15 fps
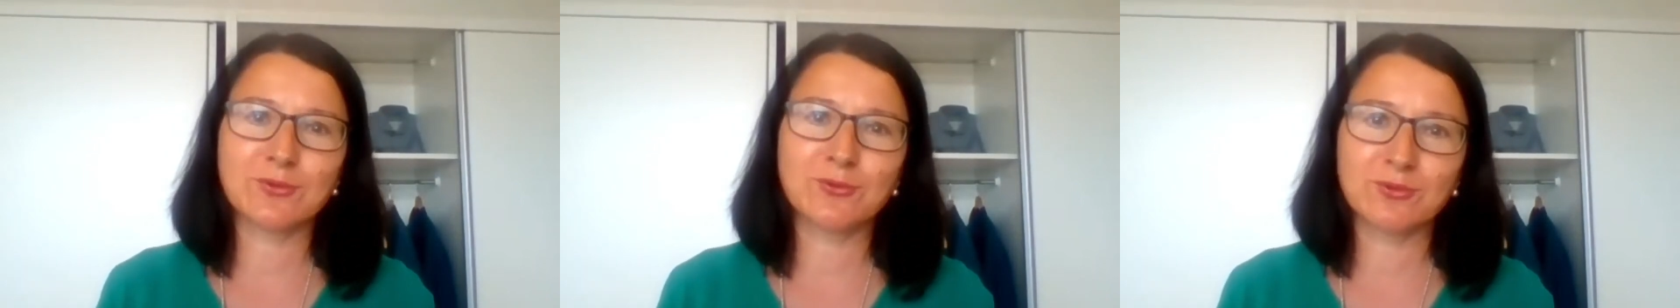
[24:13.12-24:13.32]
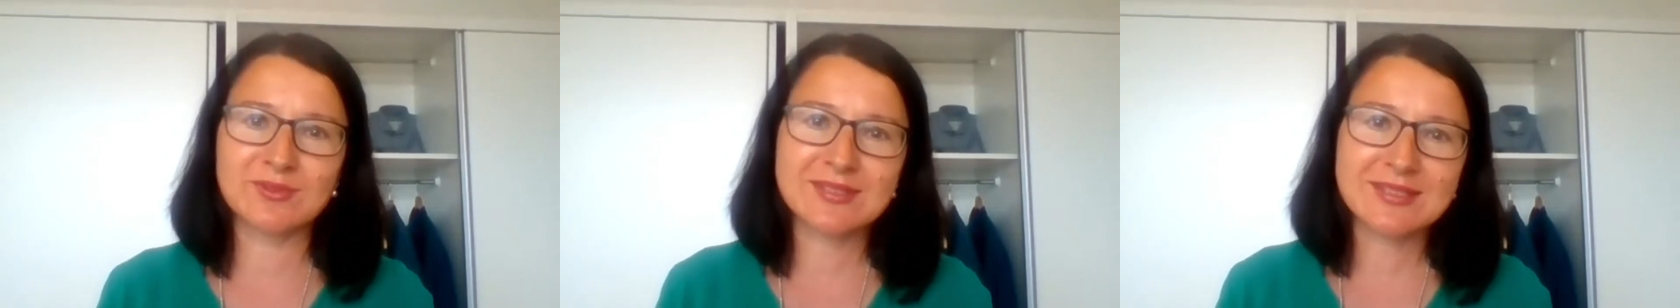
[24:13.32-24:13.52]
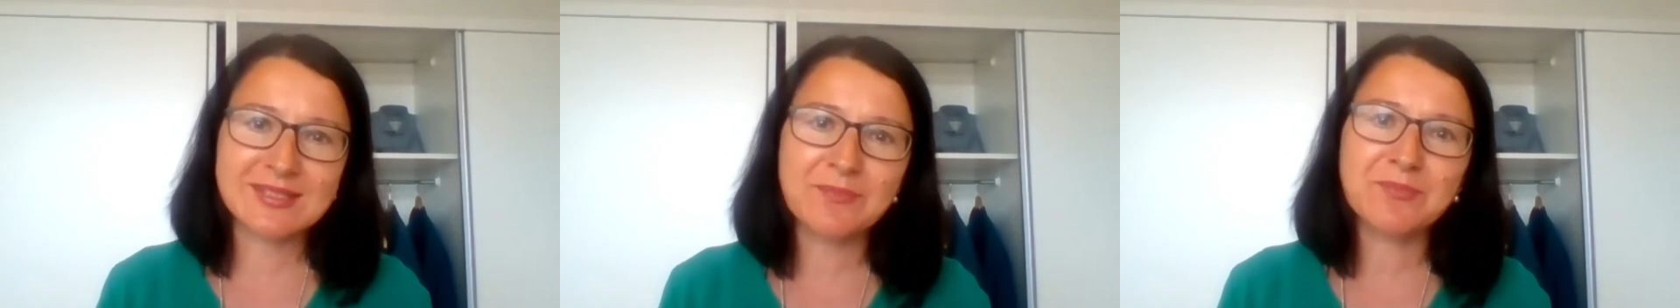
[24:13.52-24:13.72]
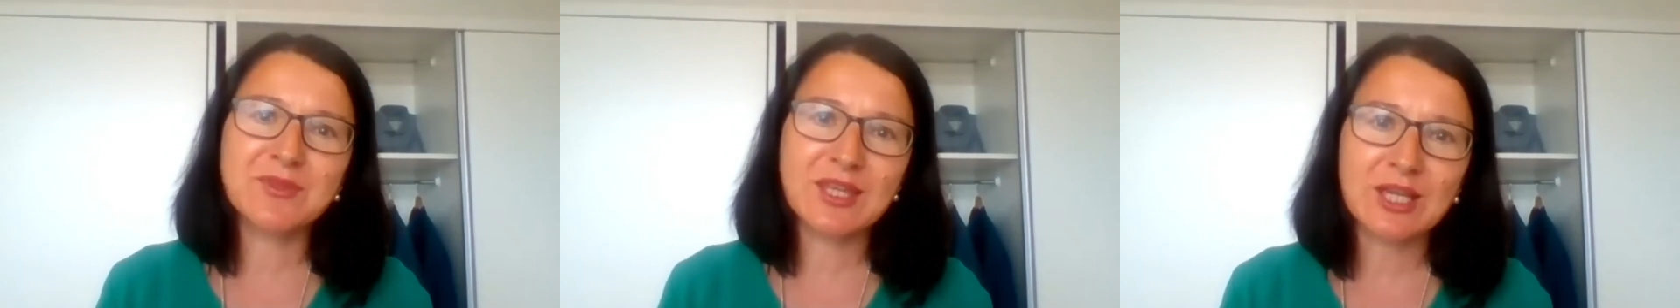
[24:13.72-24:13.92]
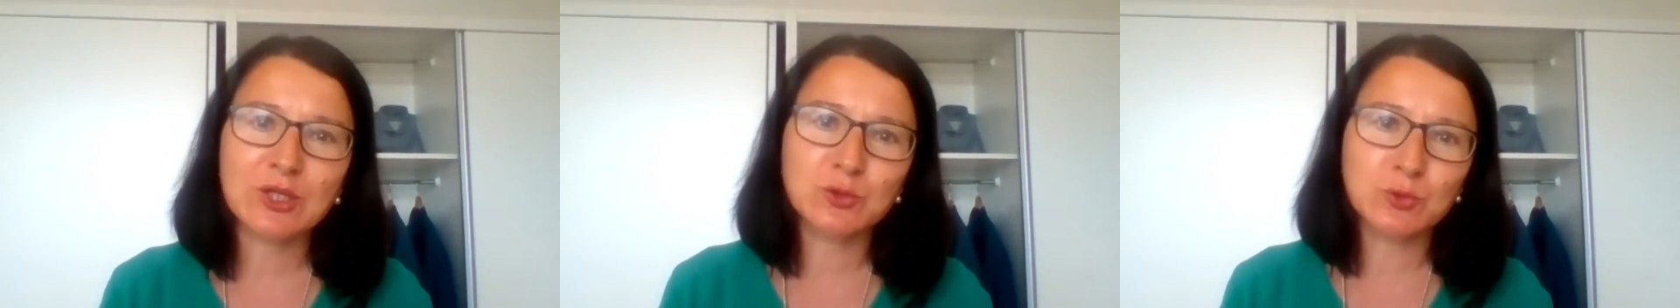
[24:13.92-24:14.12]

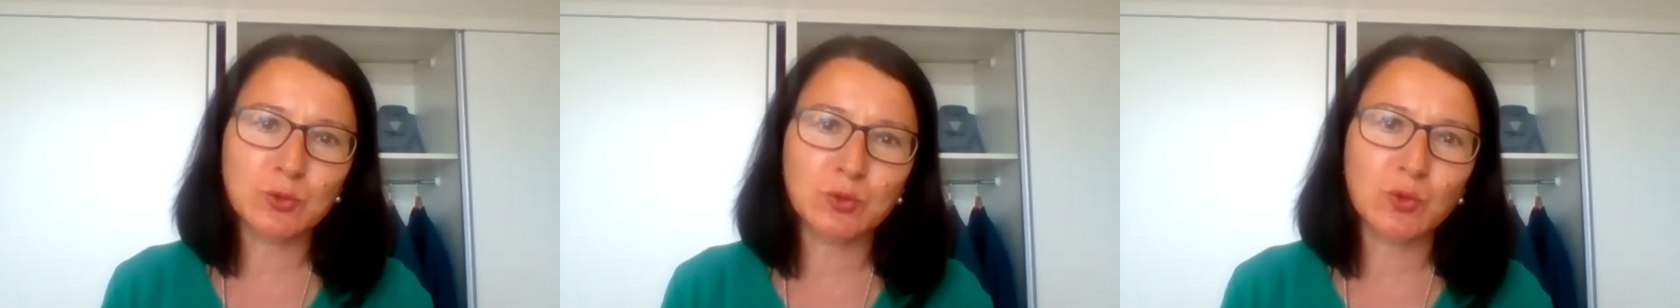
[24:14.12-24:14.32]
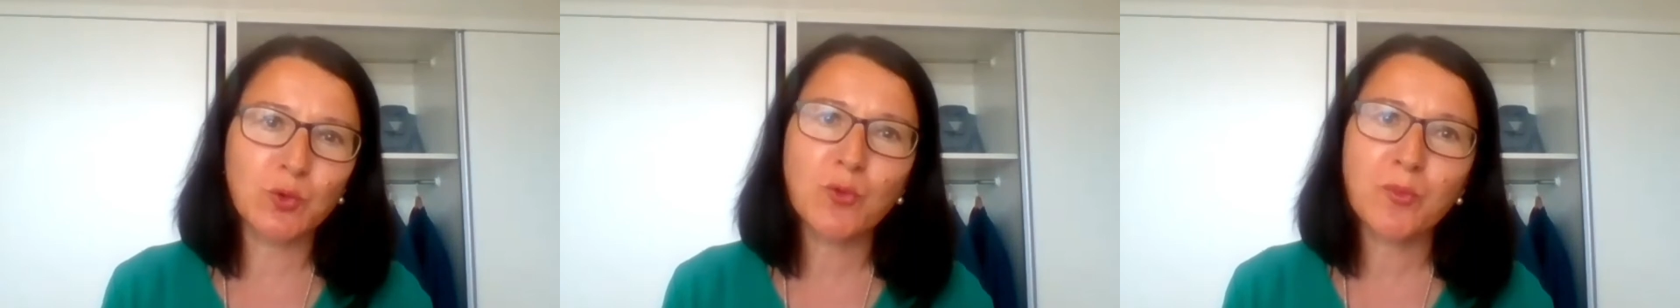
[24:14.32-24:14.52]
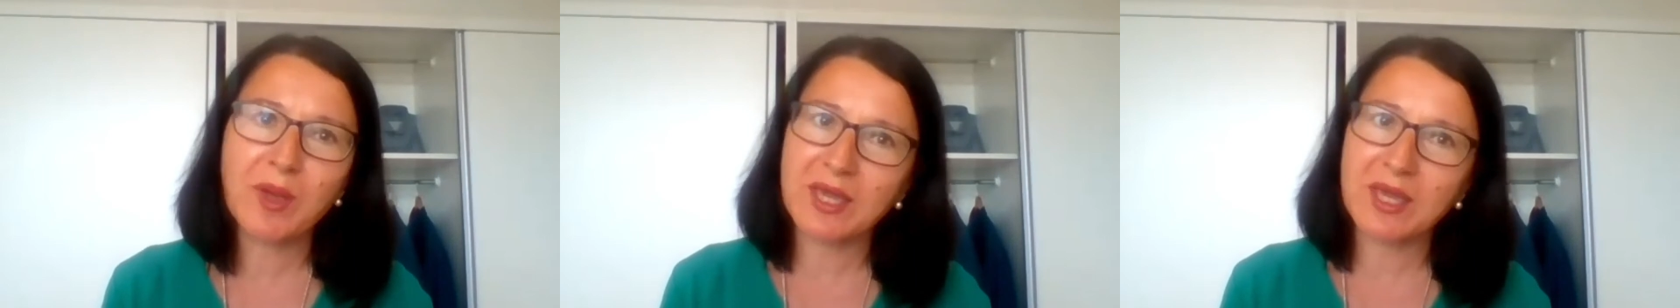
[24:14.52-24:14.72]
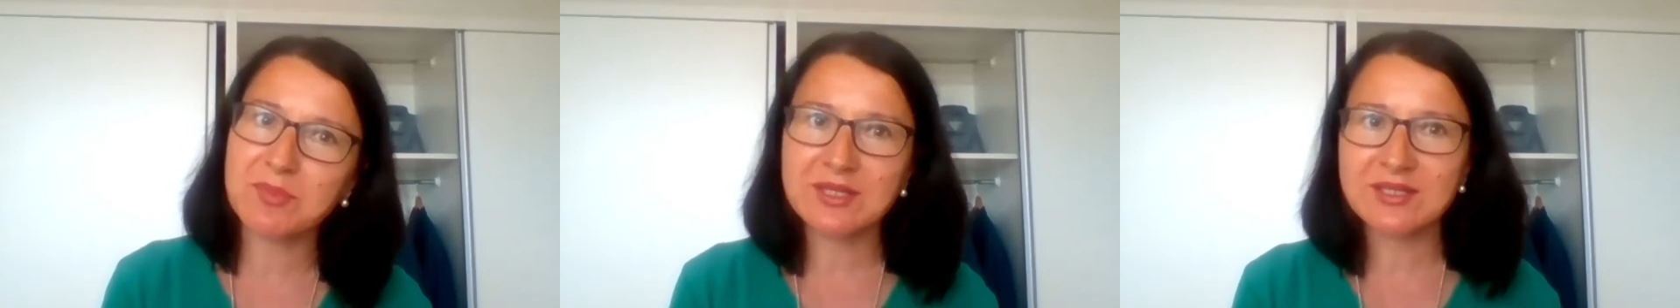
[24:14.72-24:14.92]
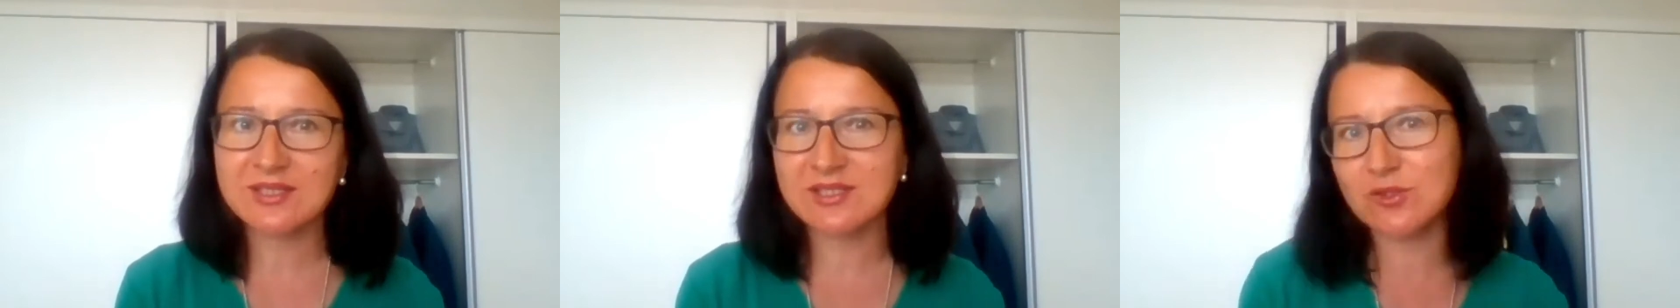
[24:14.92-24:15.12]
something to do
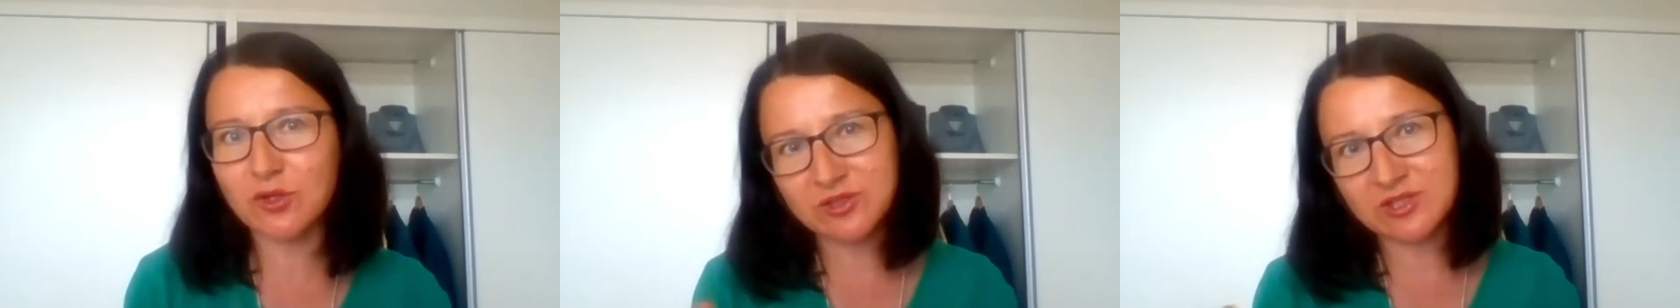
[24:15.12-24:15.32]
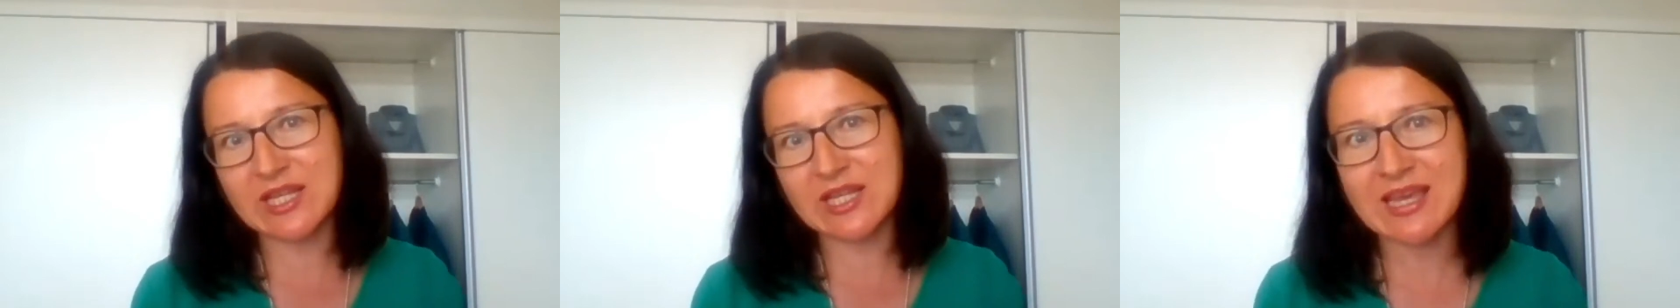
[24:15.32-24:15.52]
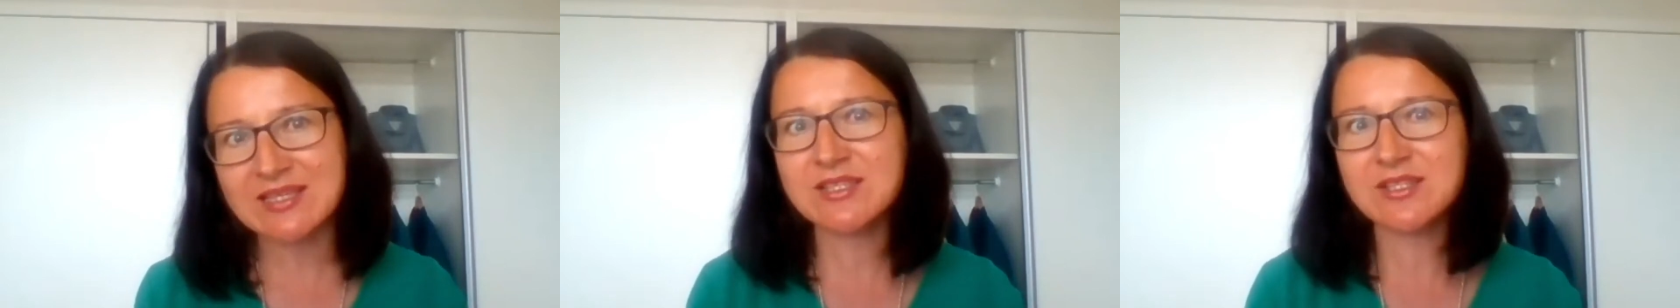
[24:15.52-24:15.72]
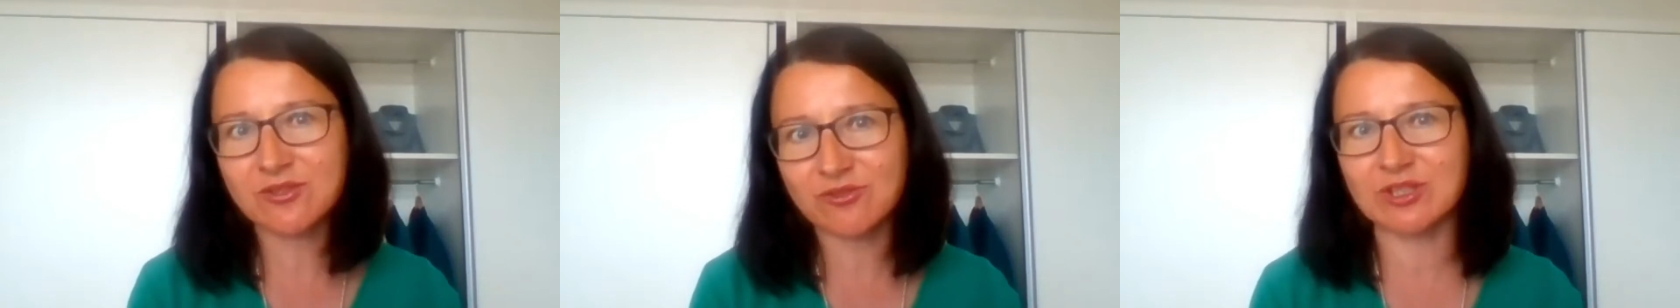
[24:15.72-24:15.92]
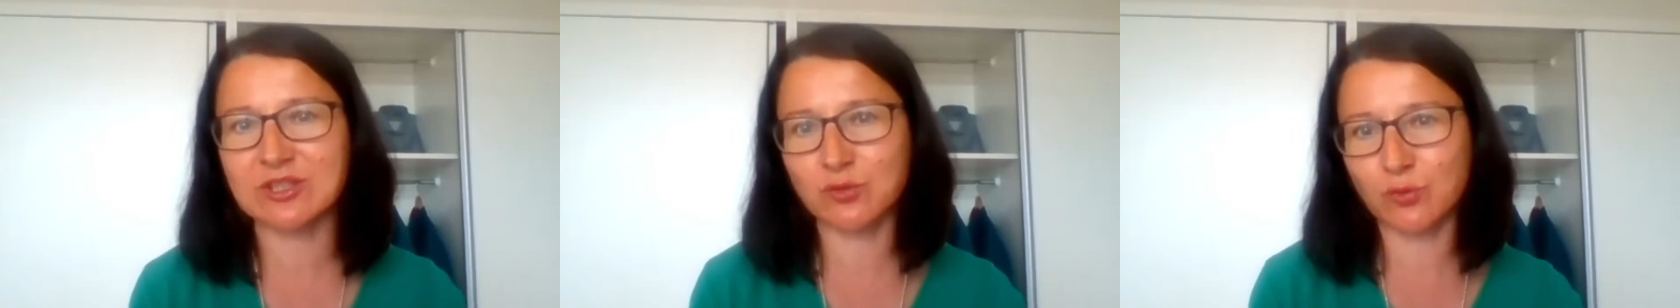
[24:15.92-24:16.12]
maybe is not
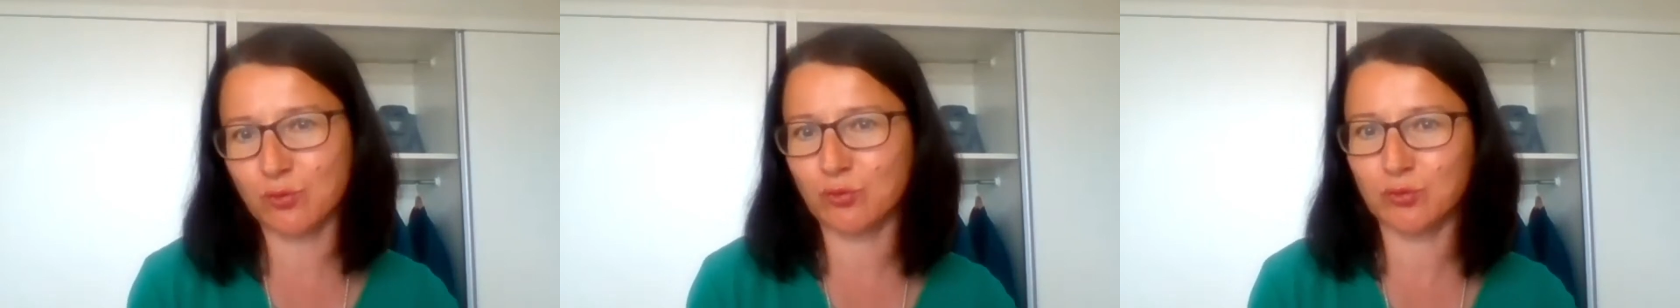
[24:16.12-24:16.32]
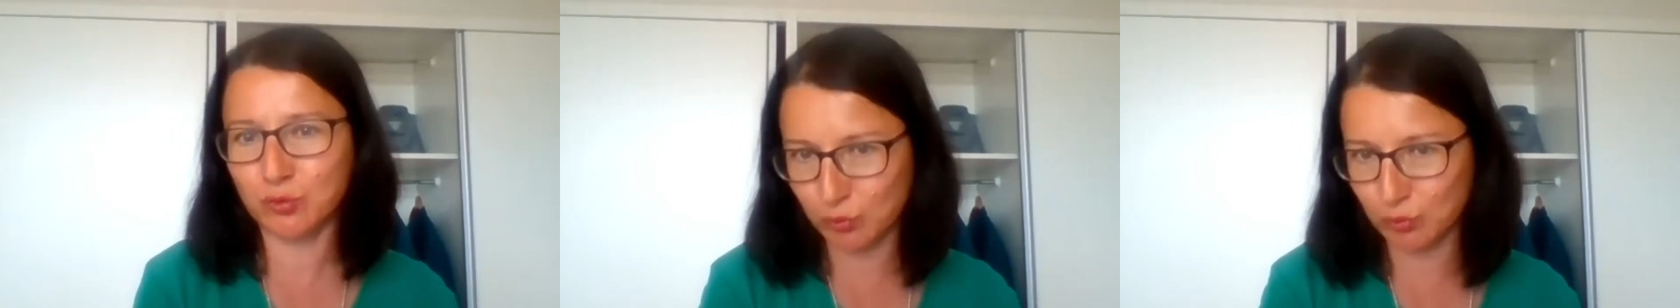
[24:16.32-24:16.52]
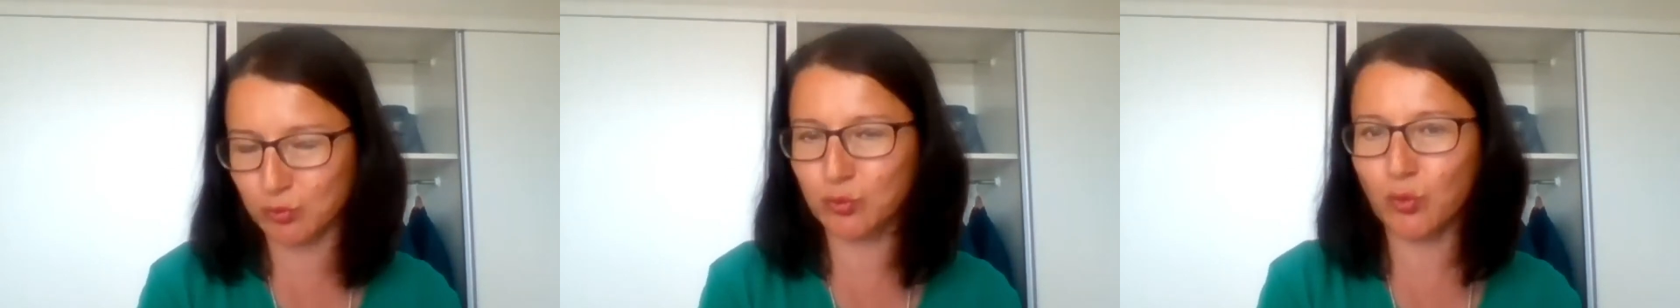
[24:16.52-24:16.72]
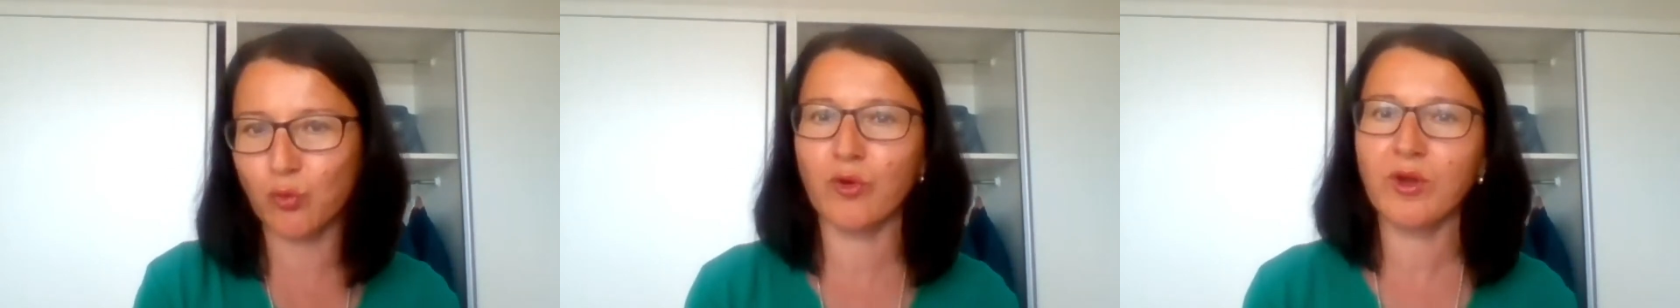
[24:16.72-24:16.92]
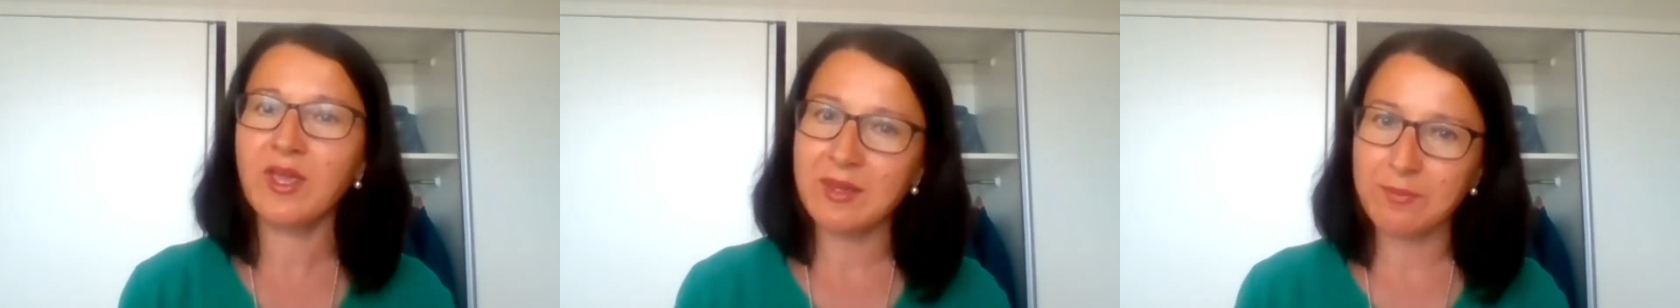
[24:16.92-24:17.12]
necessary to
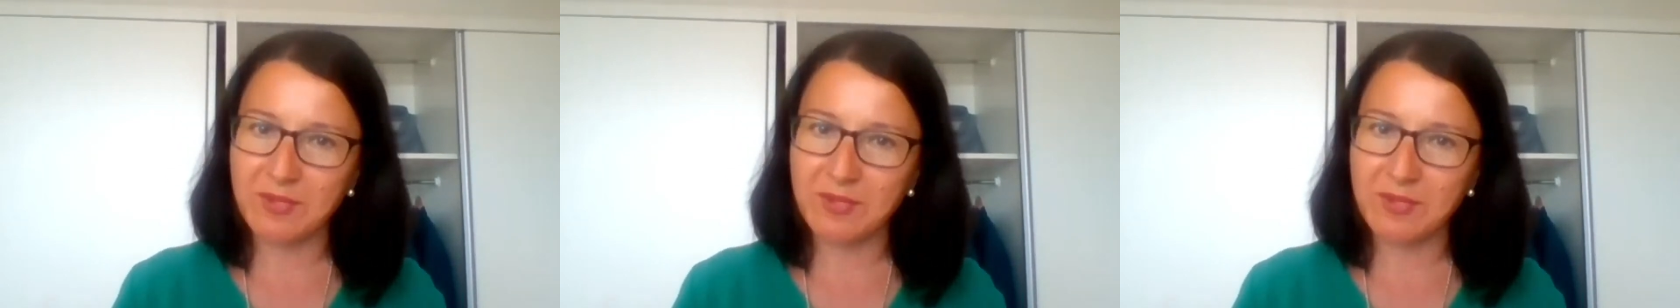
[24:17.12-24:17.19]
do.